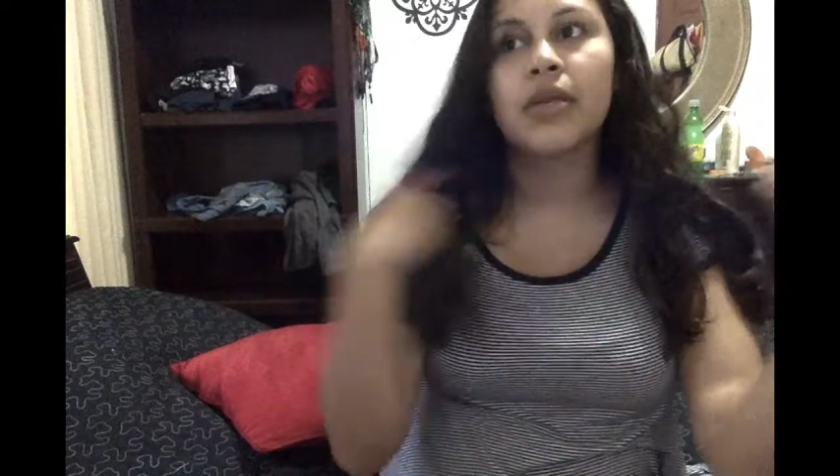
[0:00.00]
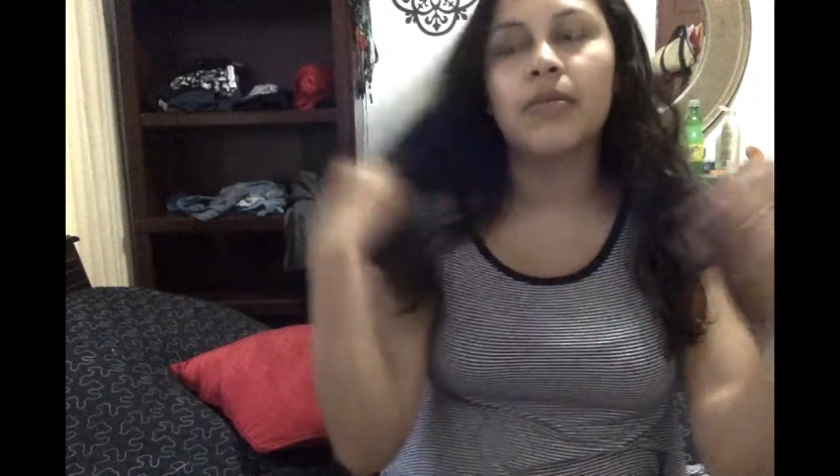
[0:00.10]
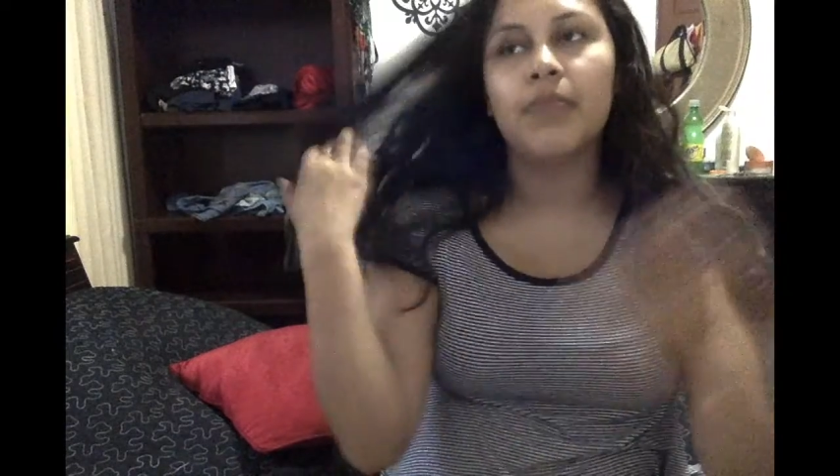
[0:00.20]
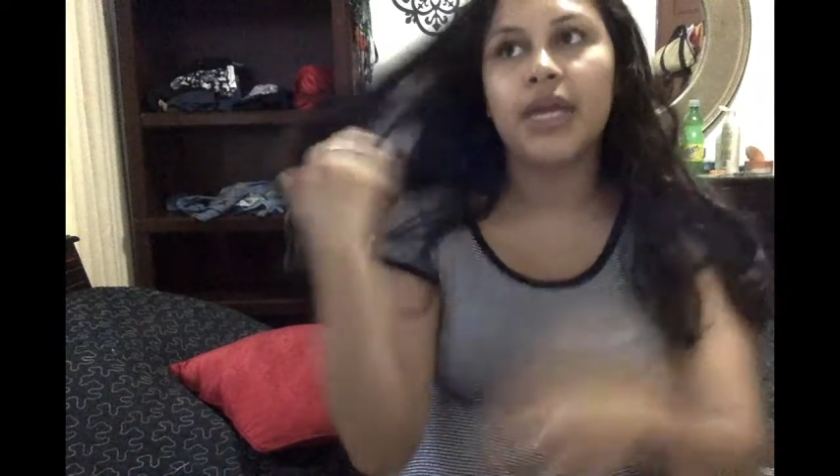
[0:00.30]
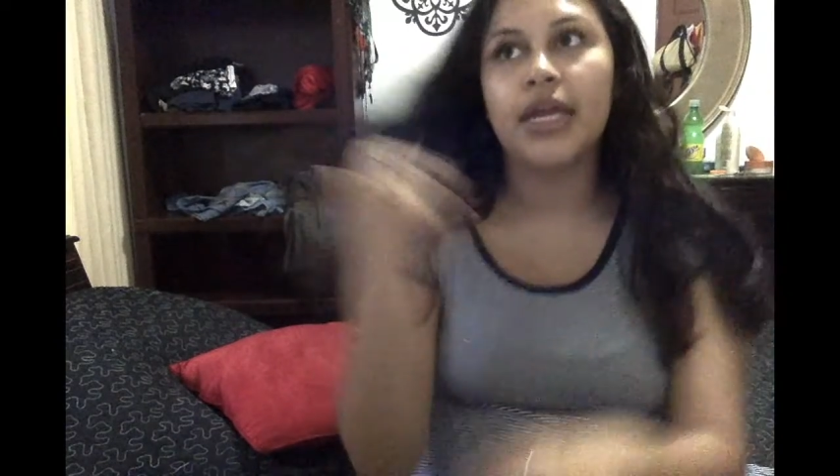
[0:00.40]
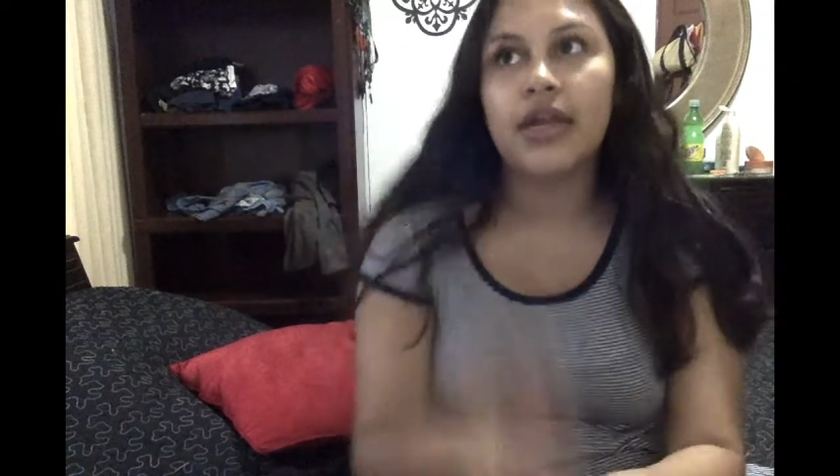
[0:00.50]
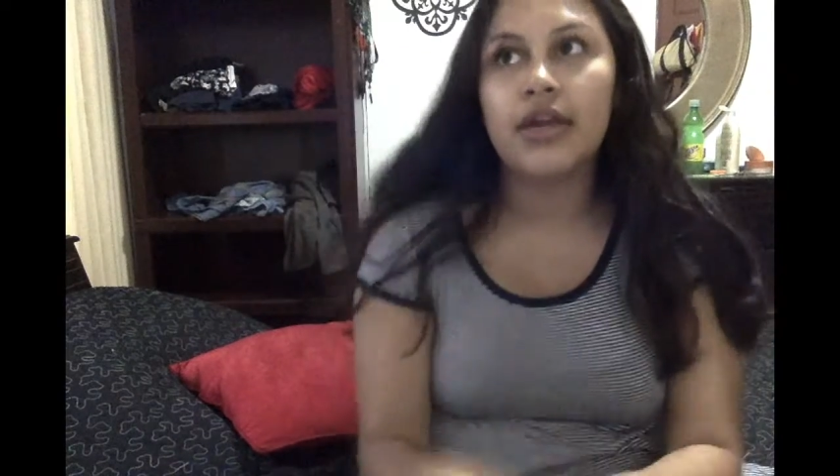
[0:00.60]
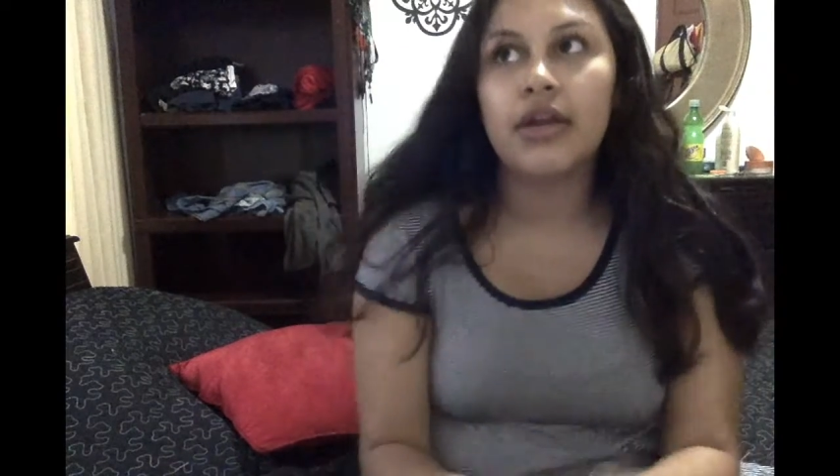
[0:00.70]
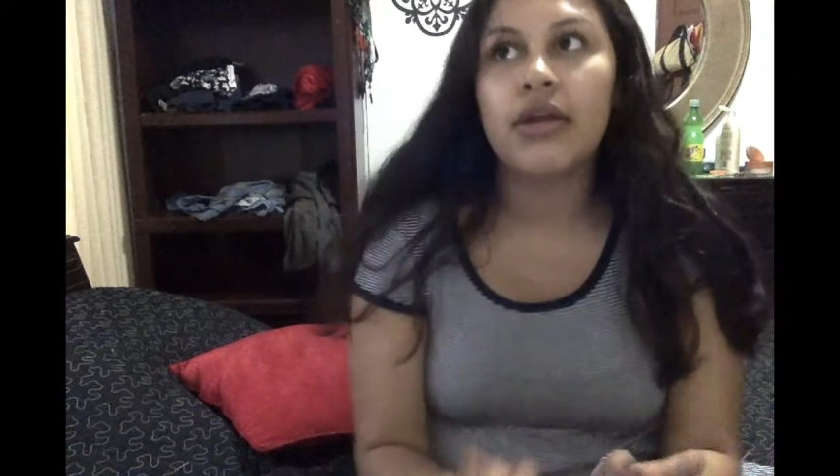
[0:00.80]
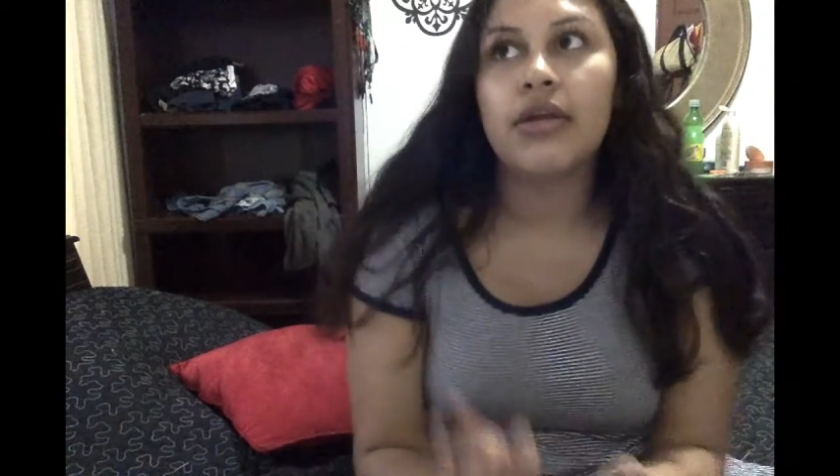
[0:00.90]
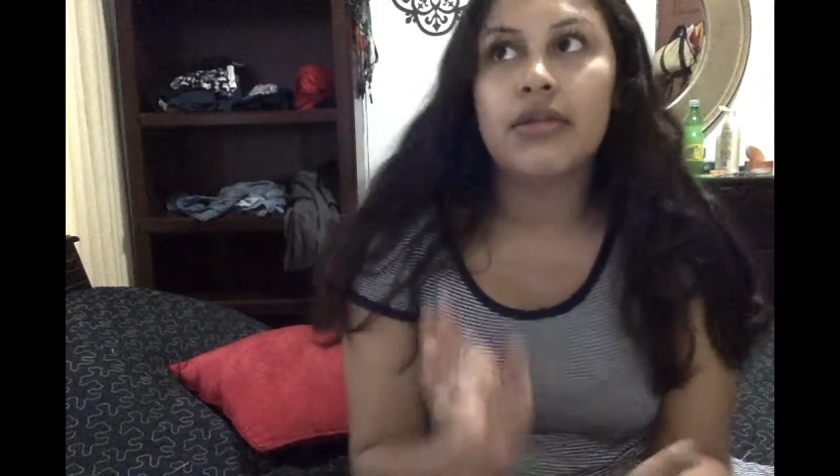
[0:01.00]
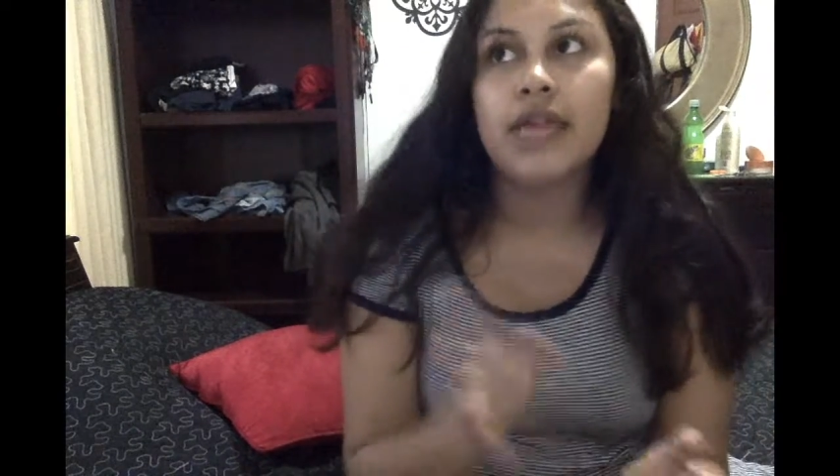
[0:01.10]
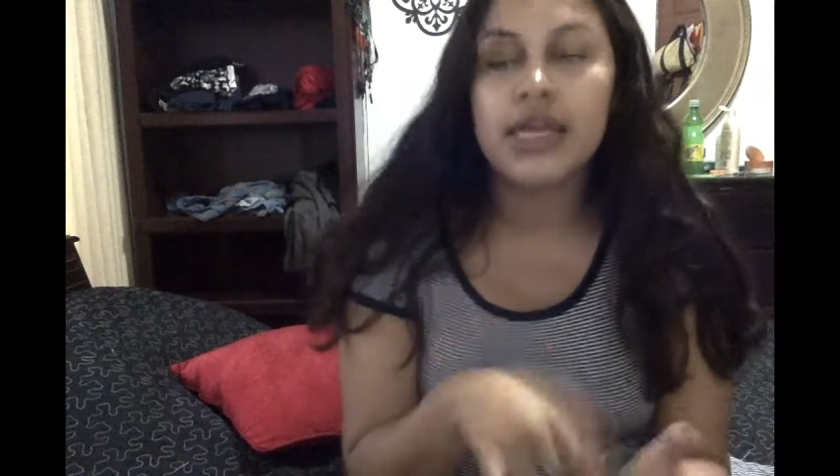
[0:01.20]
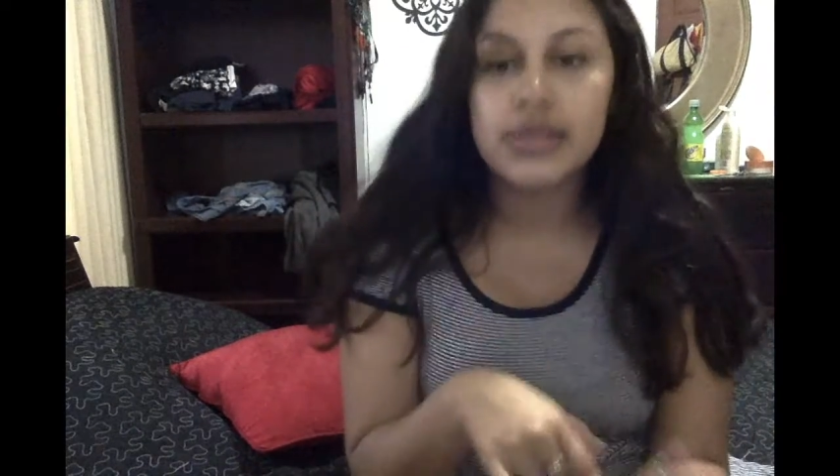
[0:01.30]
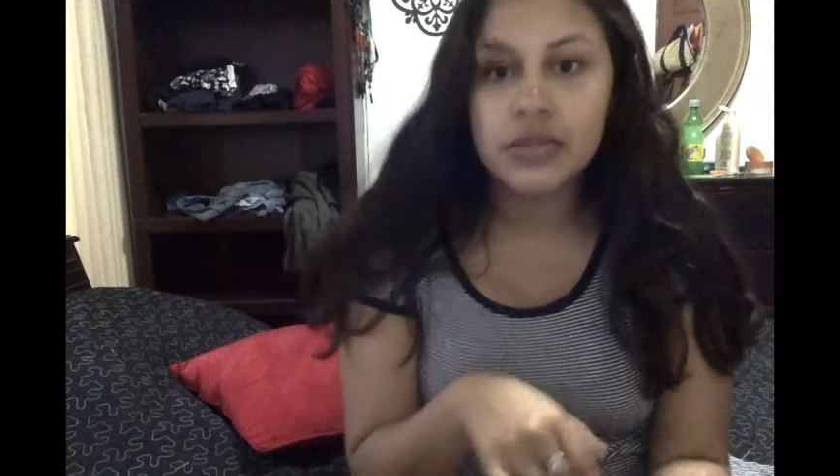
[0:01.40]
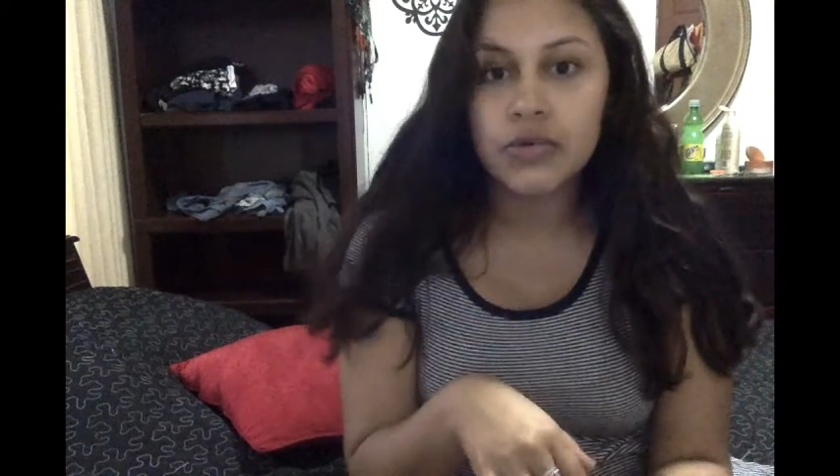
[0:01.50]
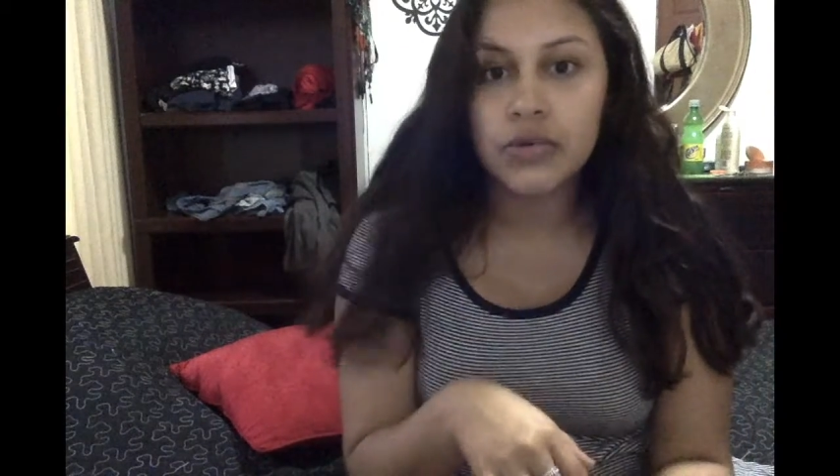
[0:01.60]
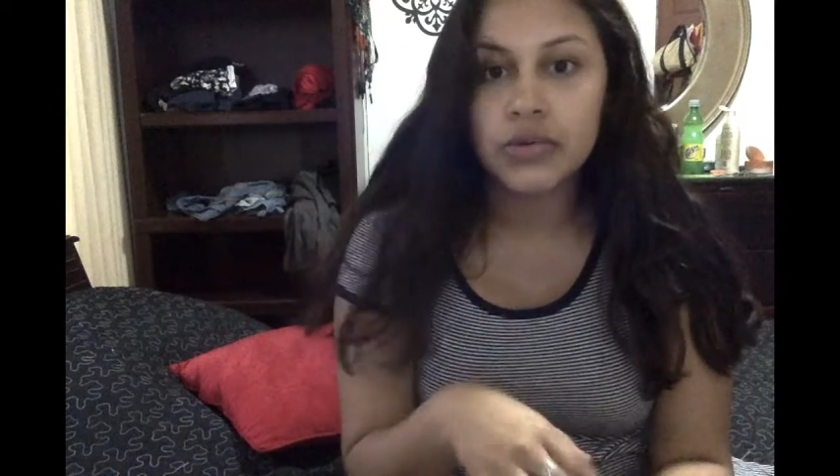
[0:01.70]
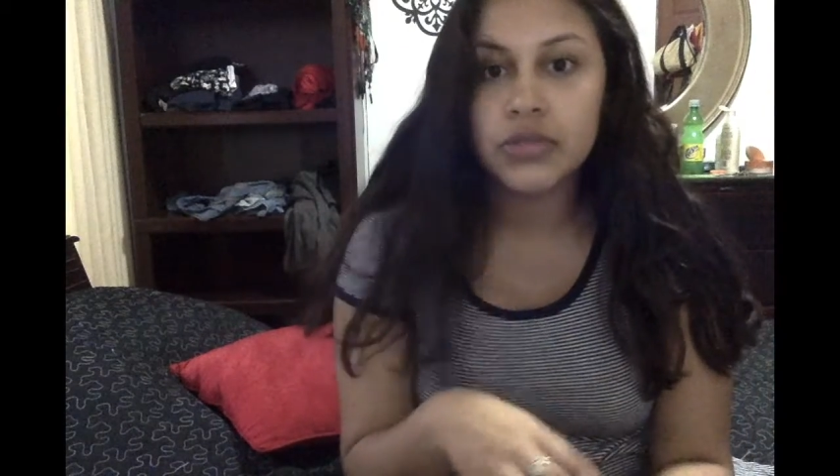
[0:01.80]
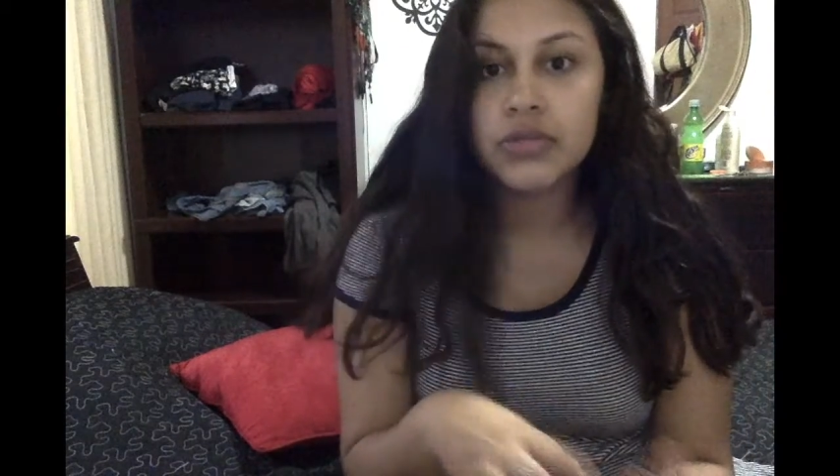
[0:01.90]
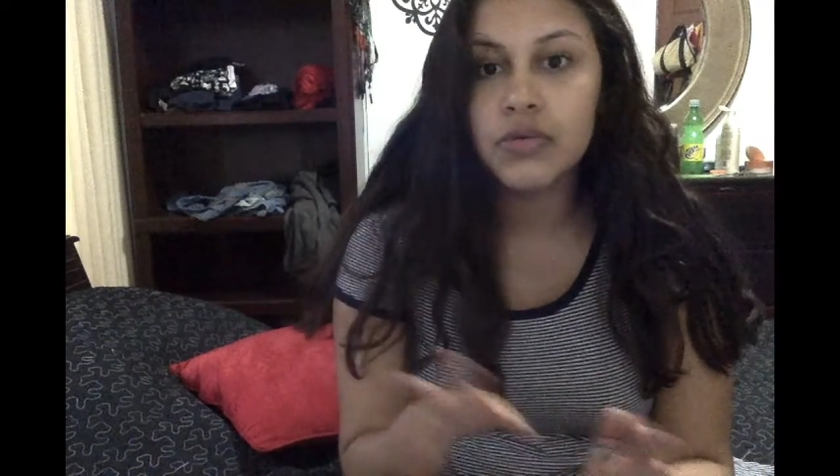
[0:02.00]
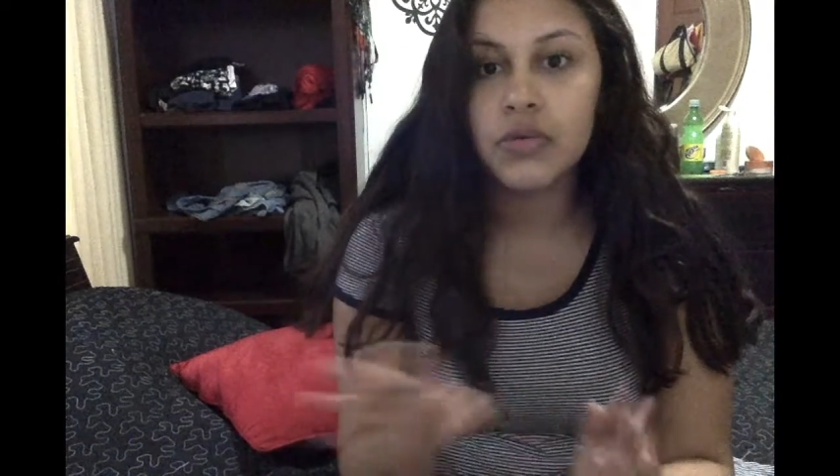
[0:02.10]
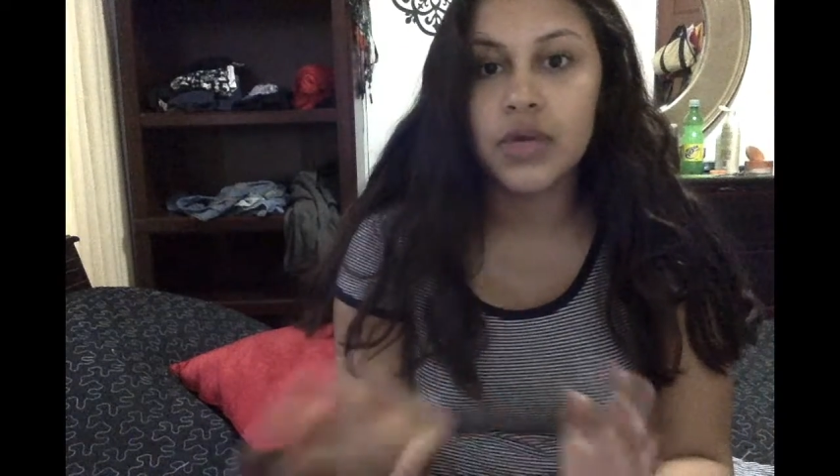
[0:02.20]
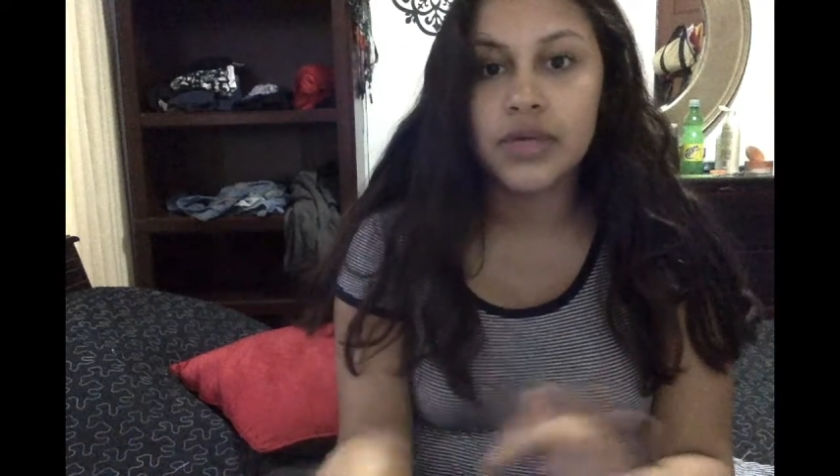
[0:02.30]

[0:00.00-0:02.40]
compare that school to